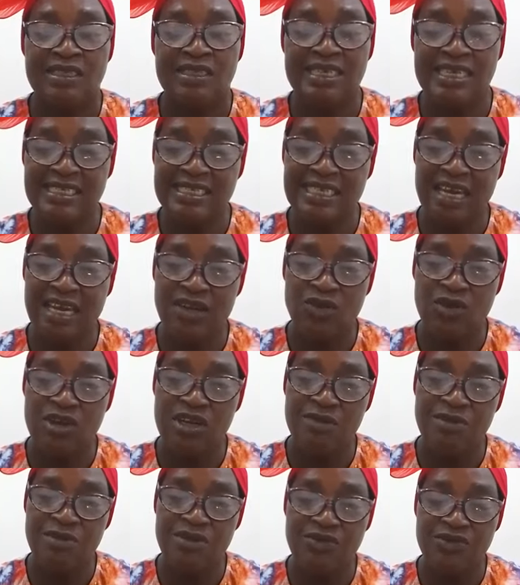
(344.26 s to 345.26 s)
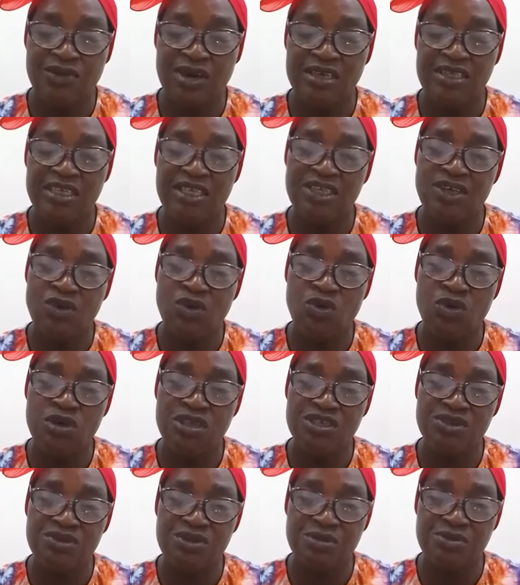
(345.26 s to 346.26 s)
This can only be found in the
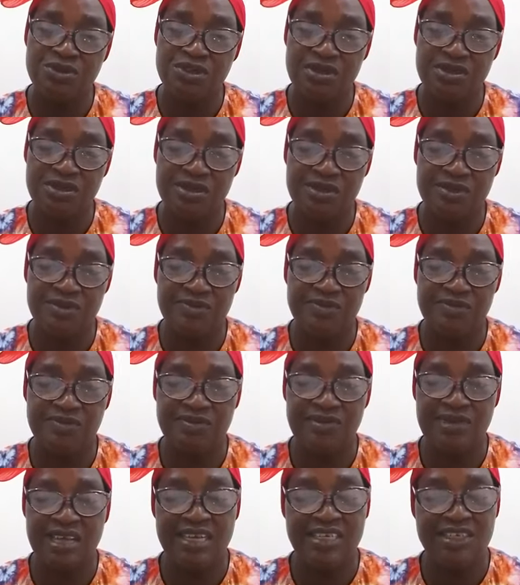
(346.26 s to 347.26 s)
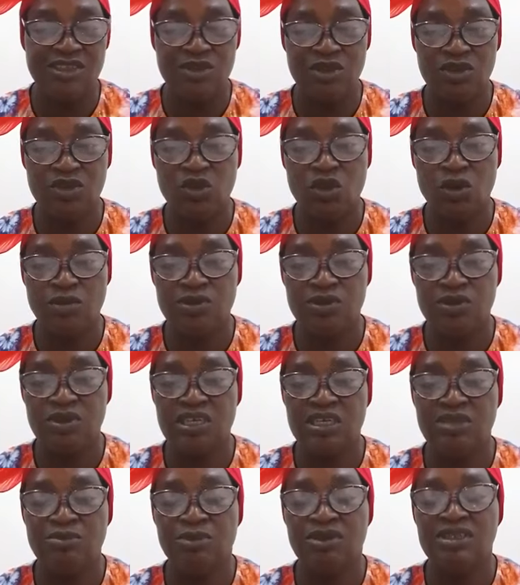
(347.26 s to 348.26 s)
Holy Scriptures. That is not
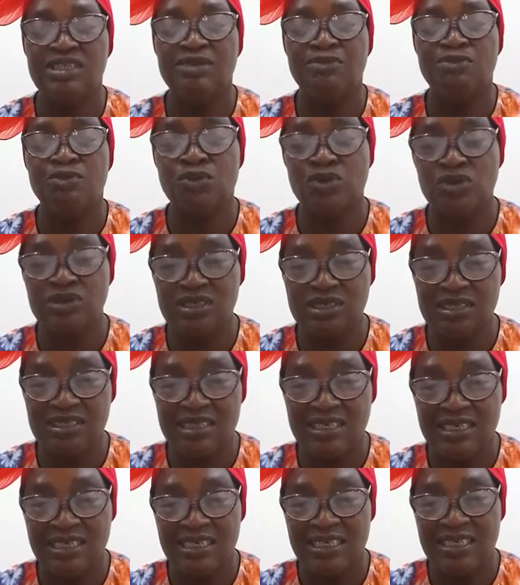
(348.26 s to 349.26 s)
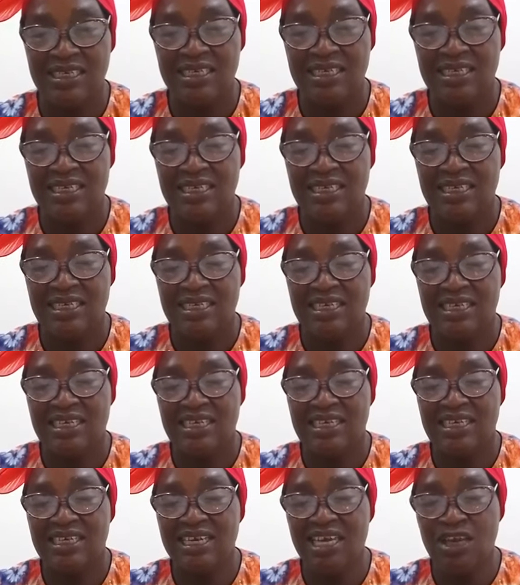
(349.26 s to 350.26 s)
obsolete, but the most
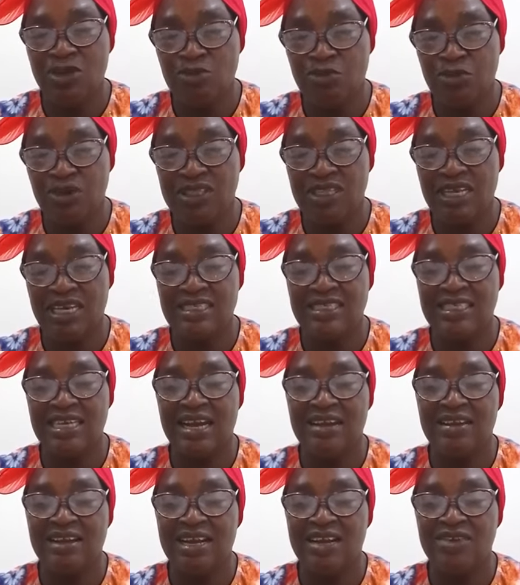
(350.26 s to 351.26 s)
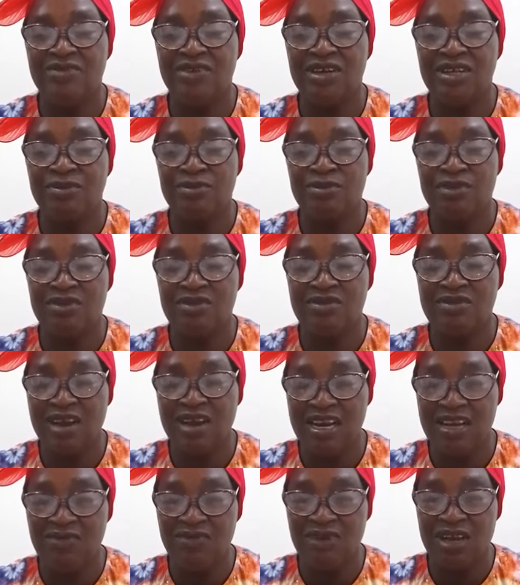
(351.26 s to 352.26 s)
important and
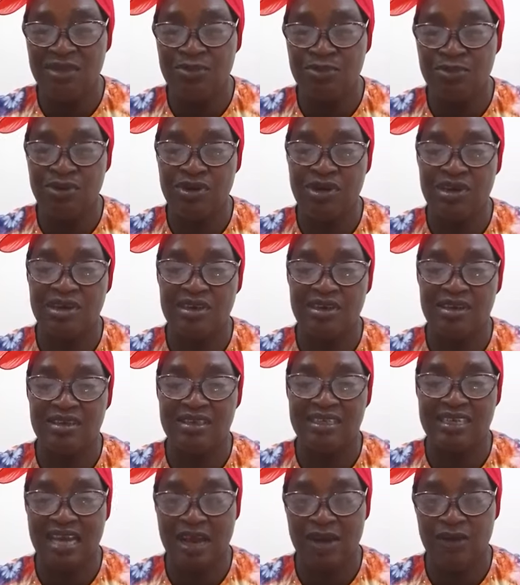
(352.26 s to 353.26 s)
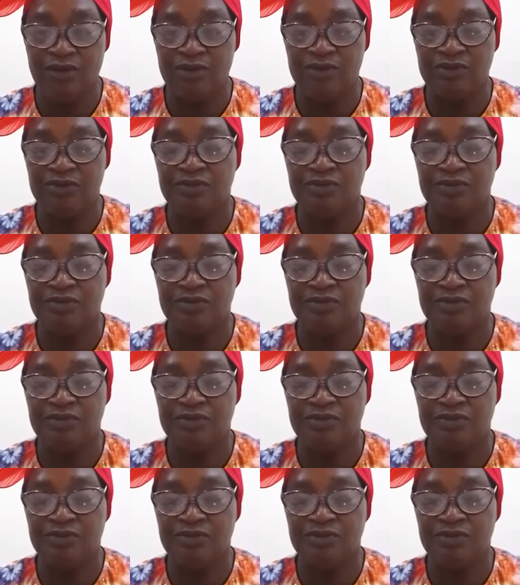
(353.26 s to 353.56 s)
relevant book now.